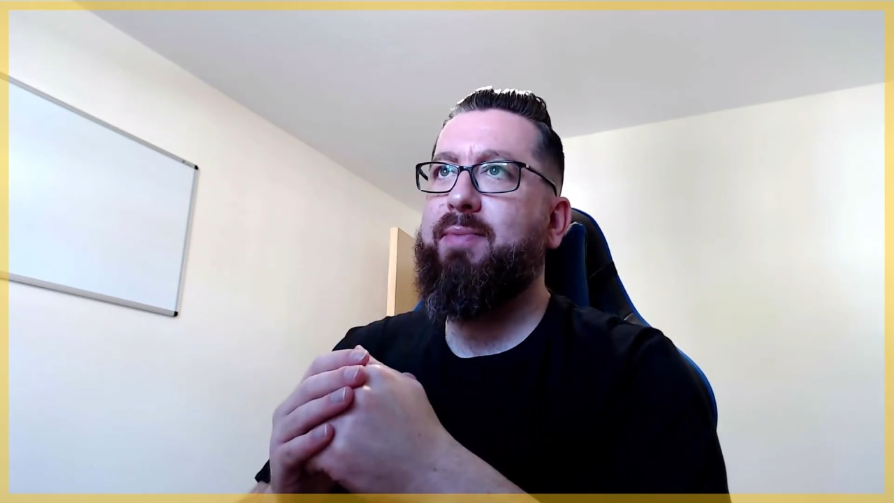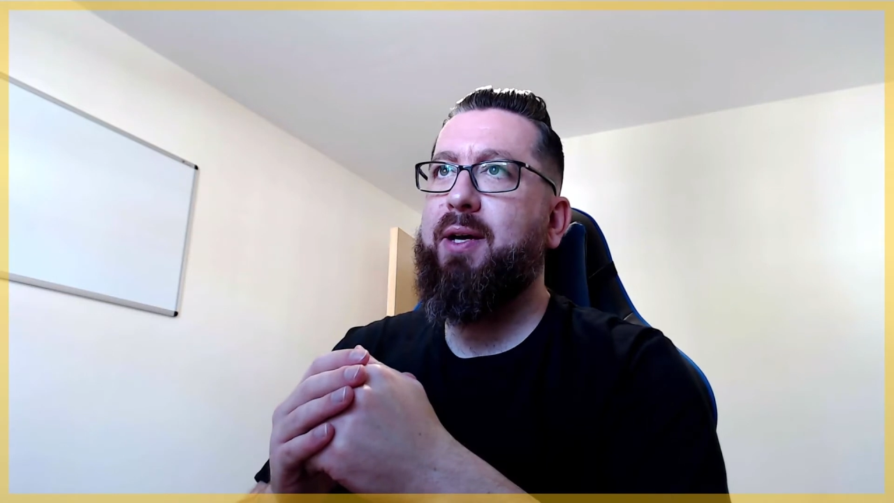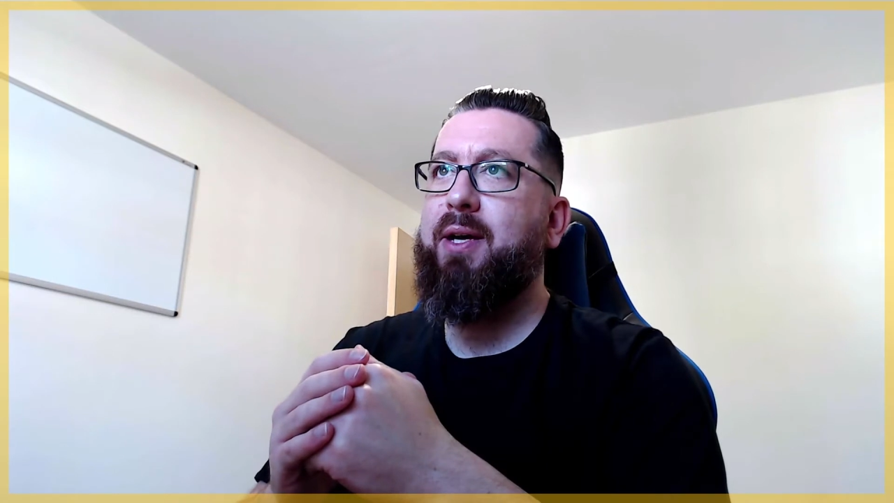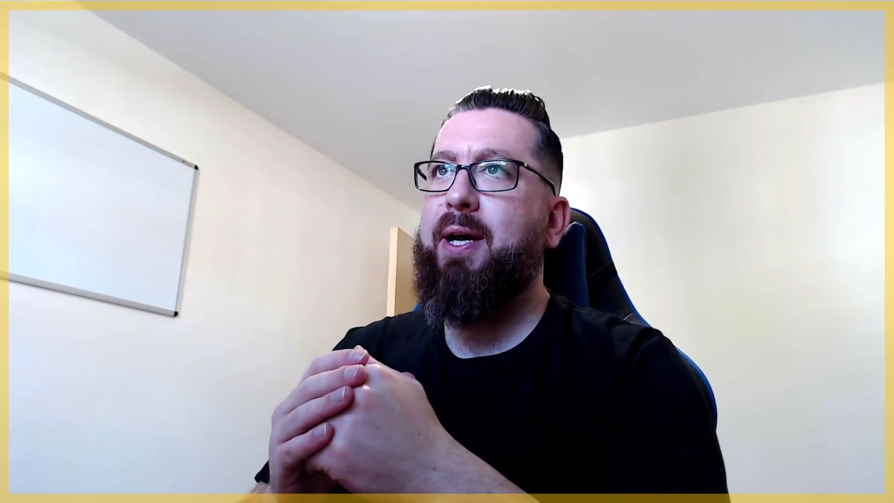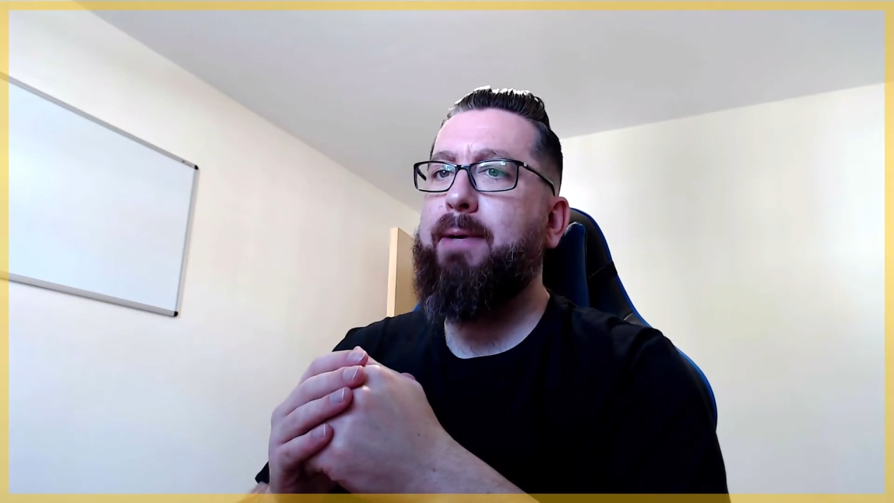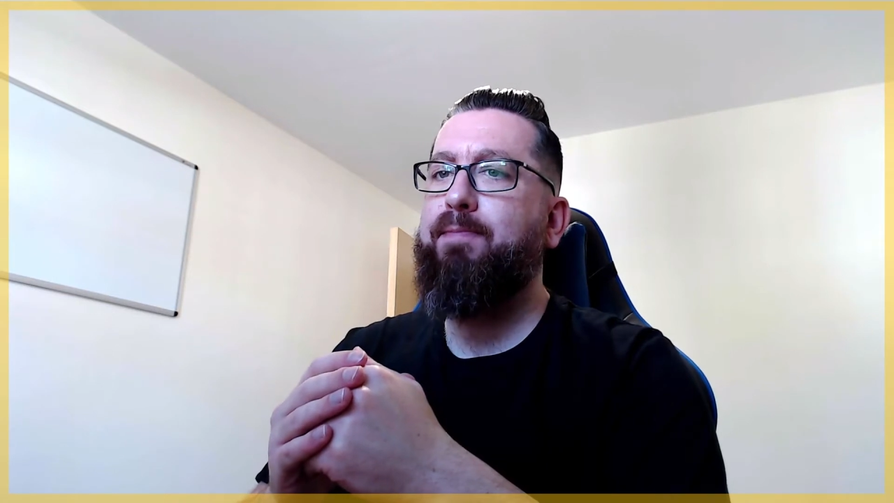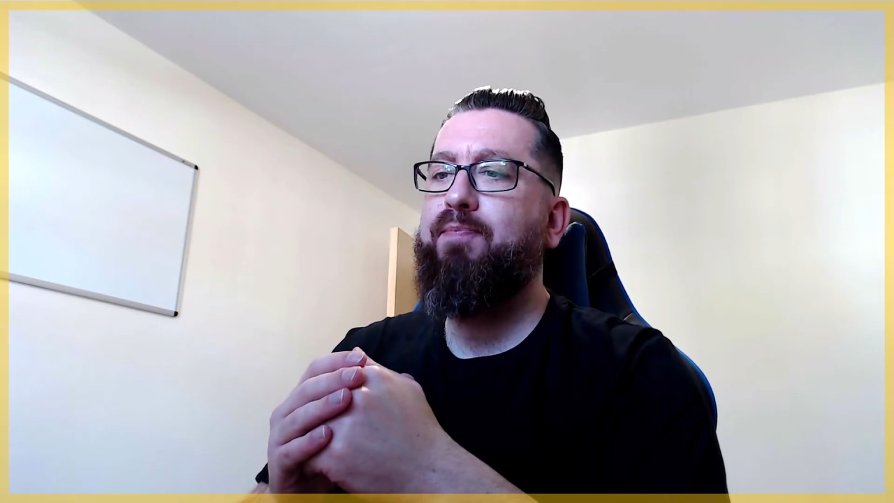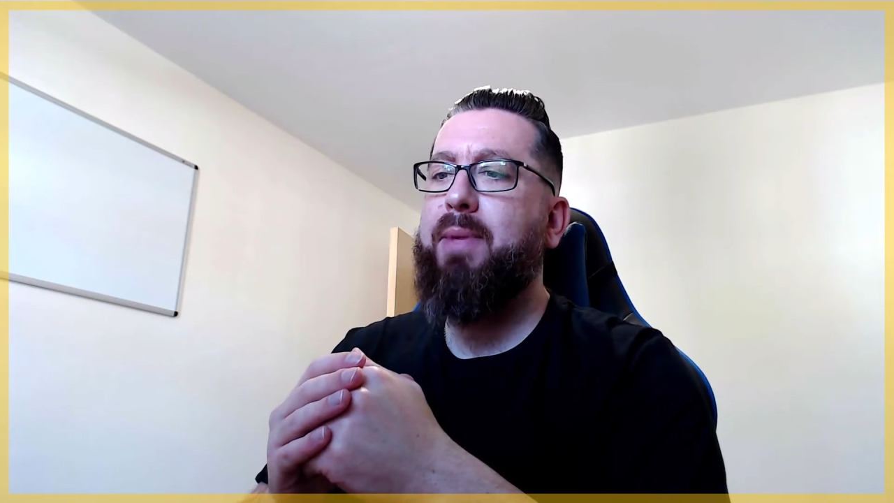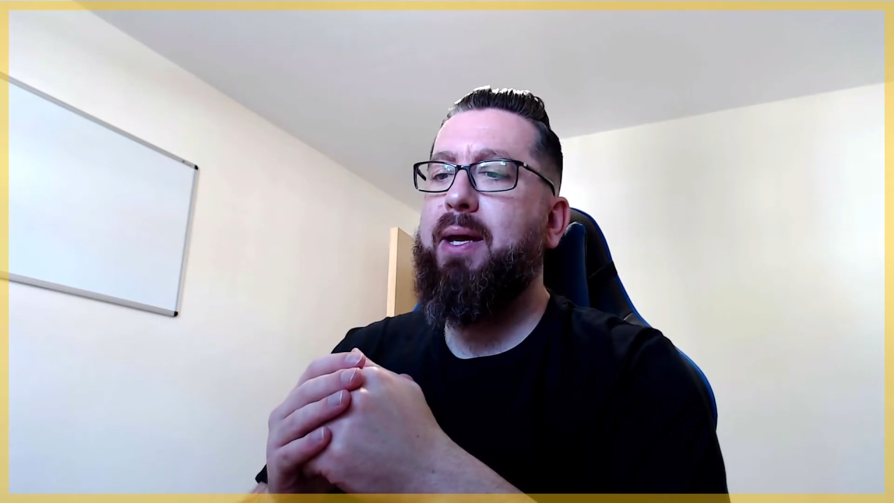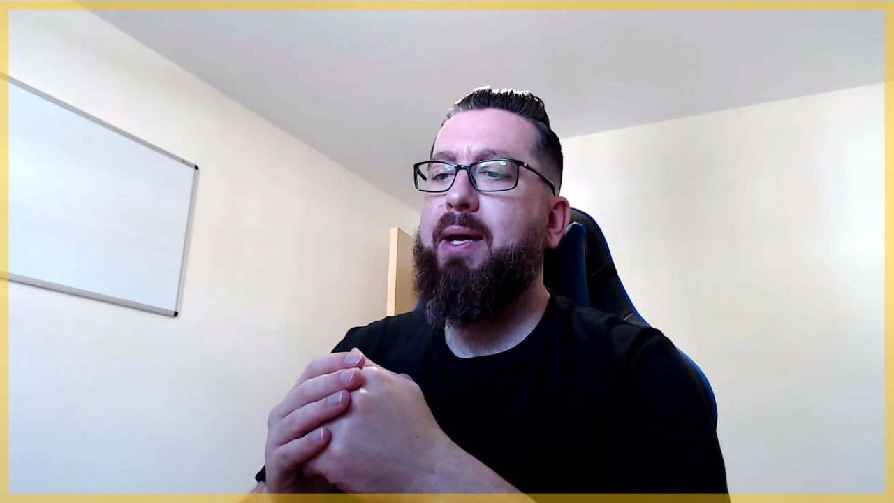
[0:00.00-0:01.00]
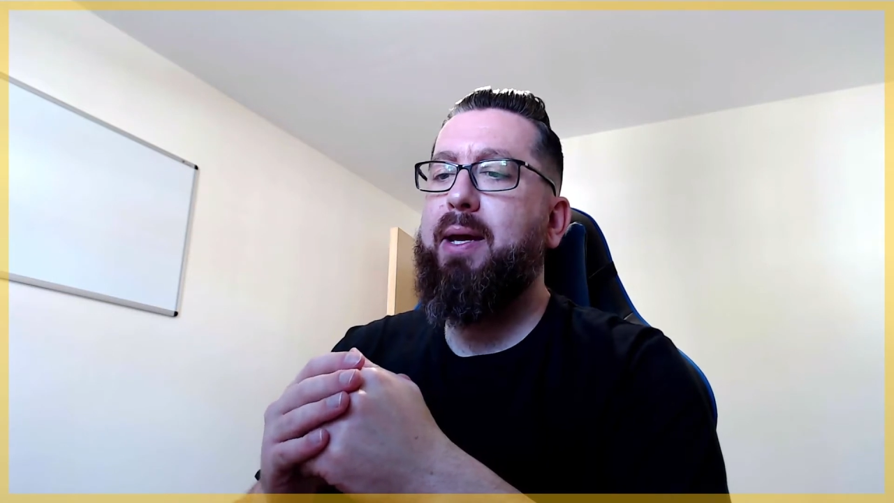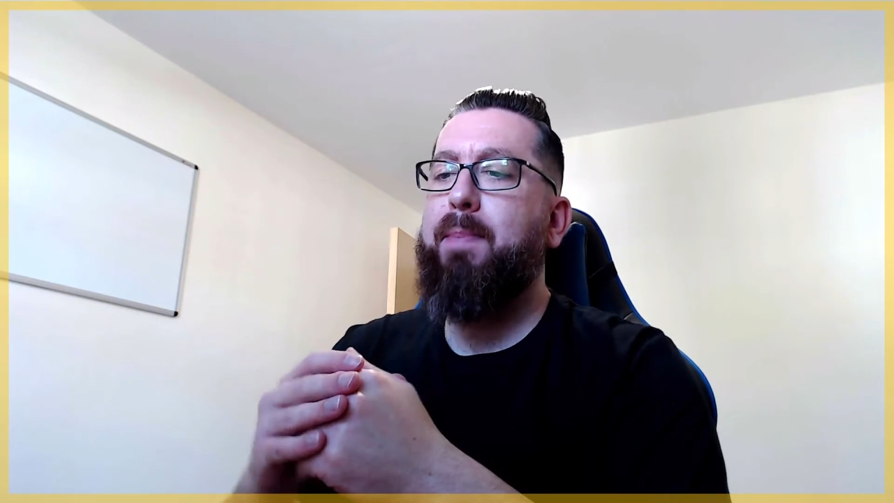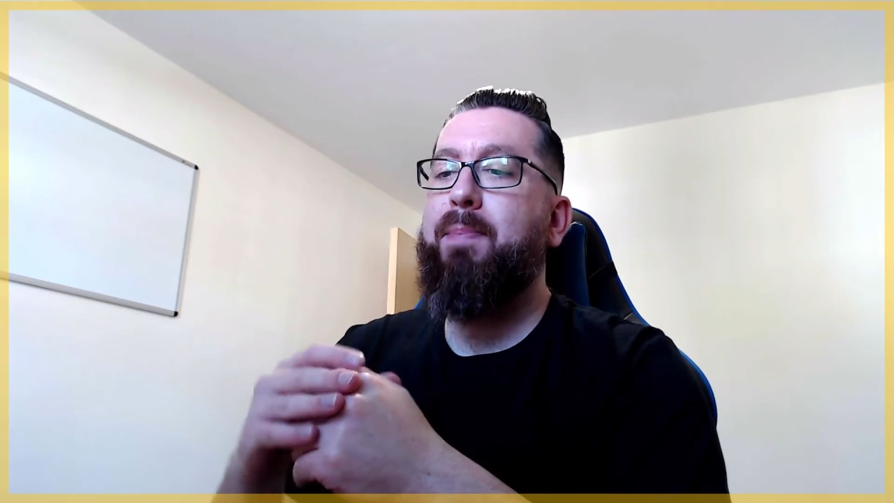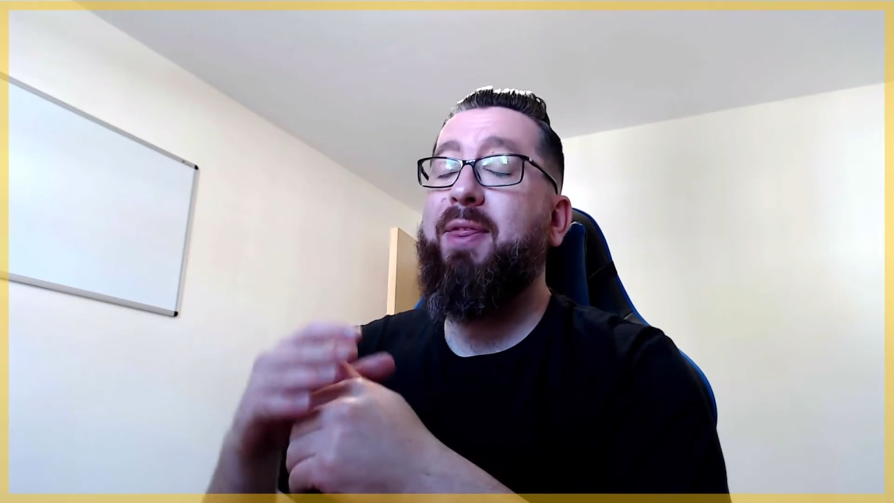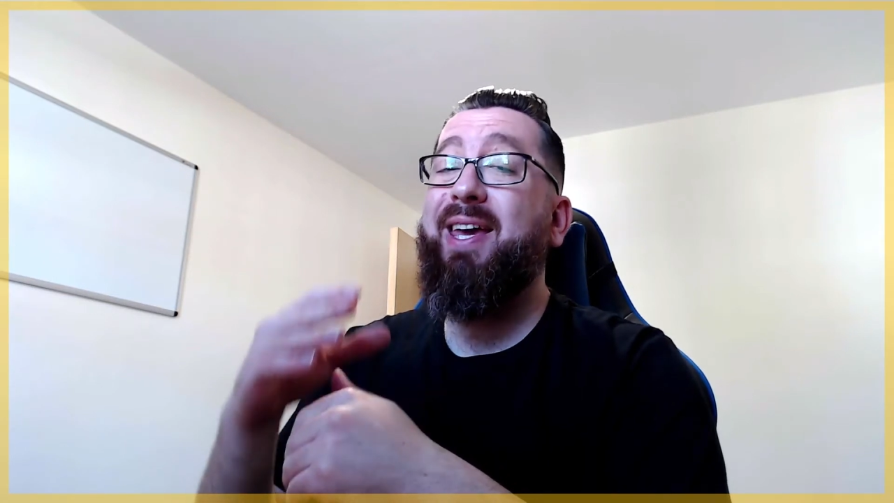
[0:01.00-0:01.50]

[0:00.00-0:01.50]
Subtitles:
Okay, but